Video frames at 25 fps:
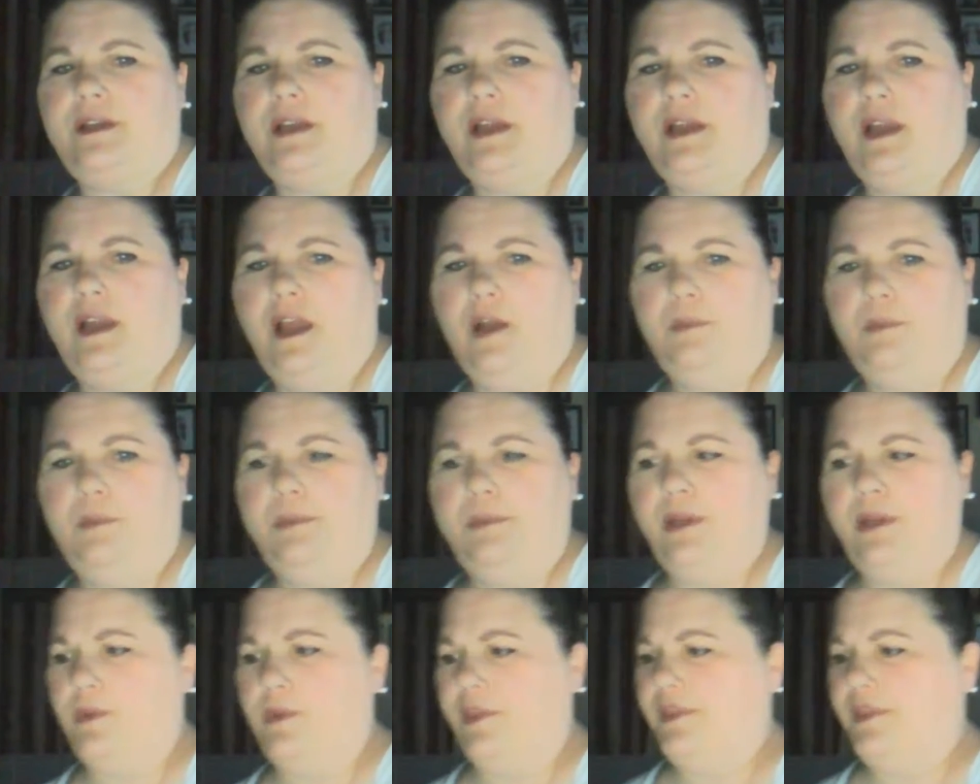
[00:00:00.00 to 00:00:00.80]

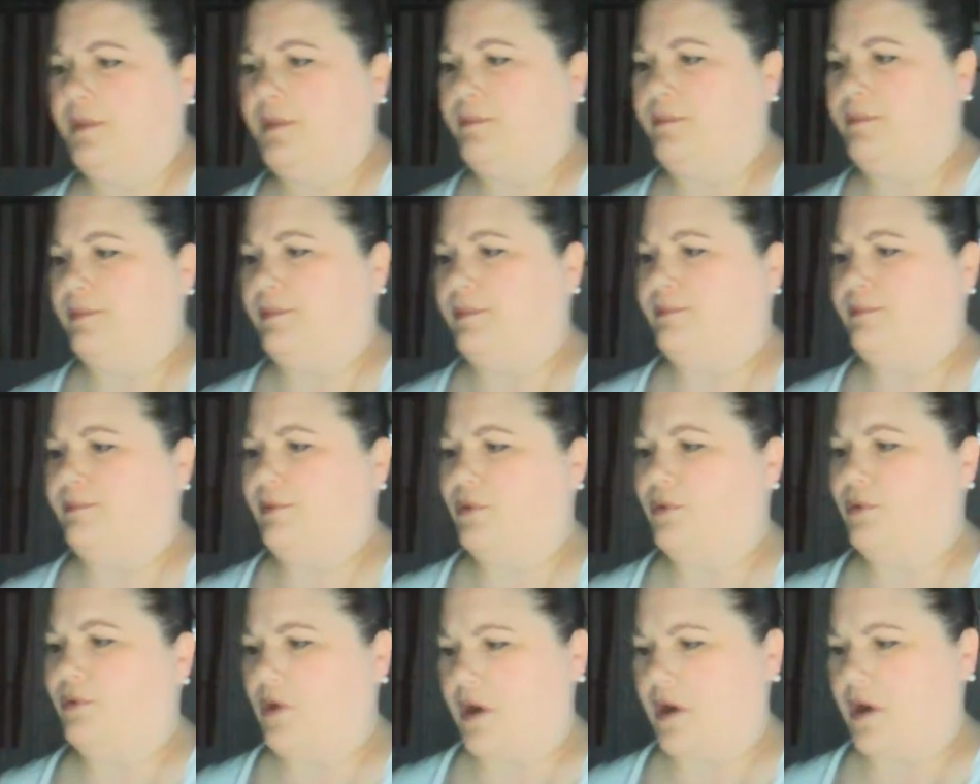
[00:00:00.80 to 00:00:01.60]
helping with the
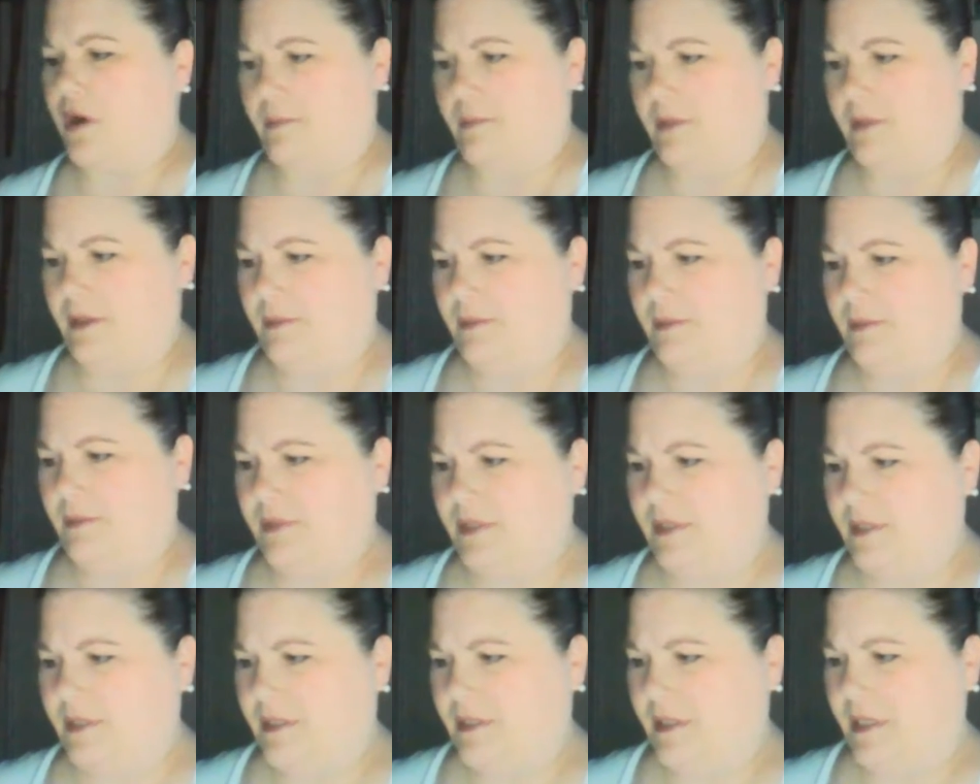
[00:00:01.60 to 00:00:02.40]

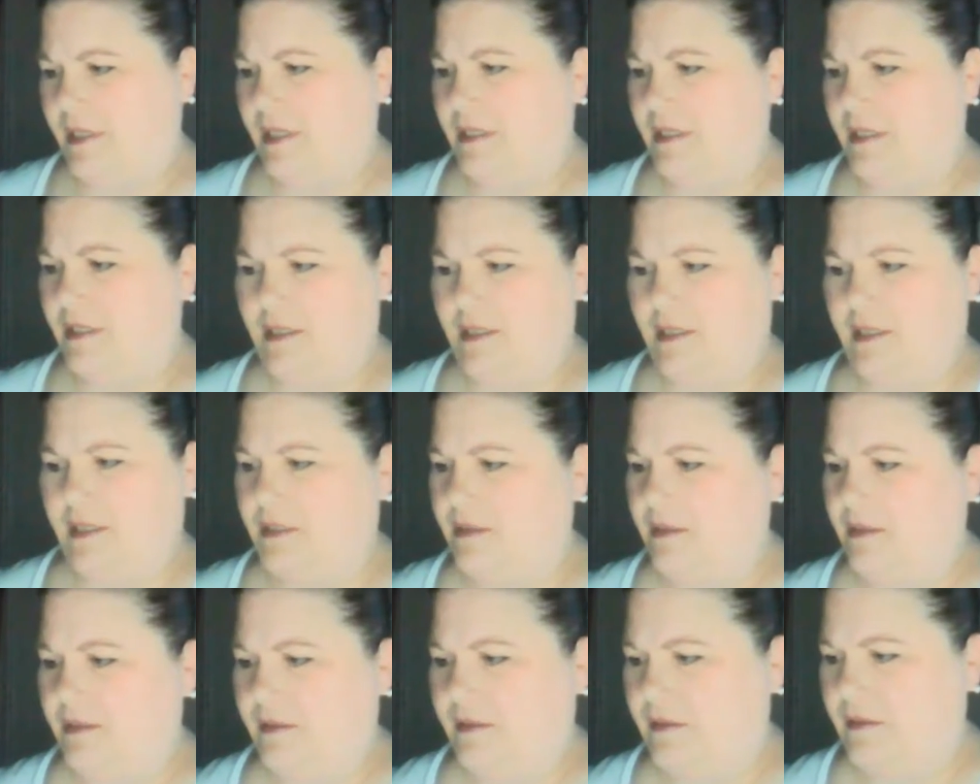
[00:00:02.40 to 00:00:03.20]
problems, it
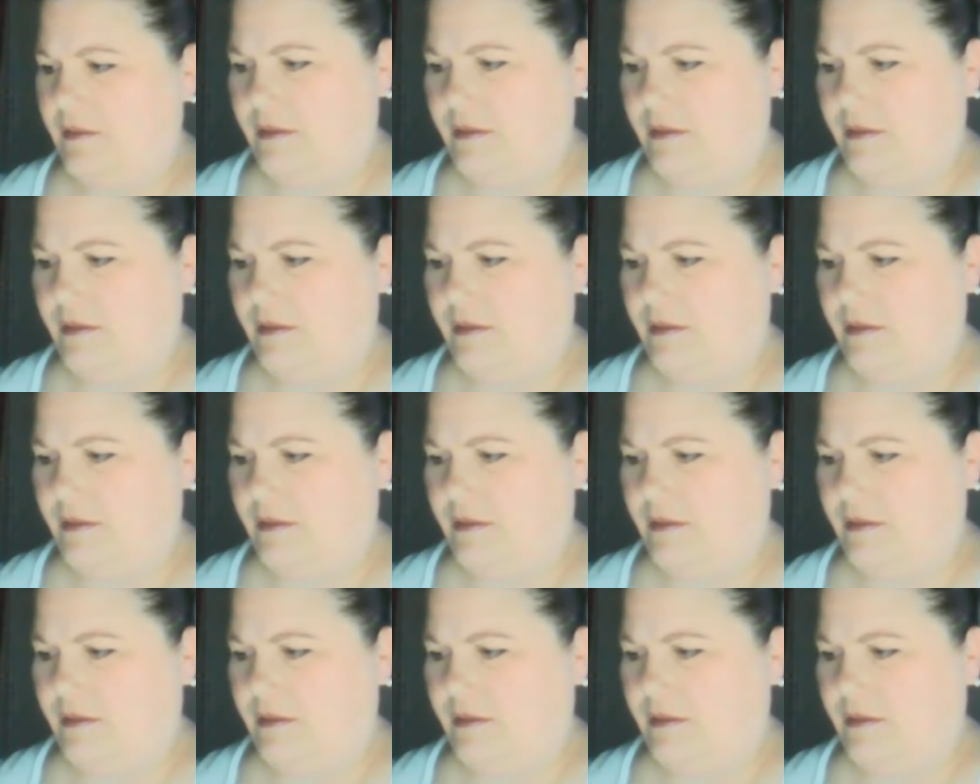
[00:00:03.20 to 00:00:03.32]
didn't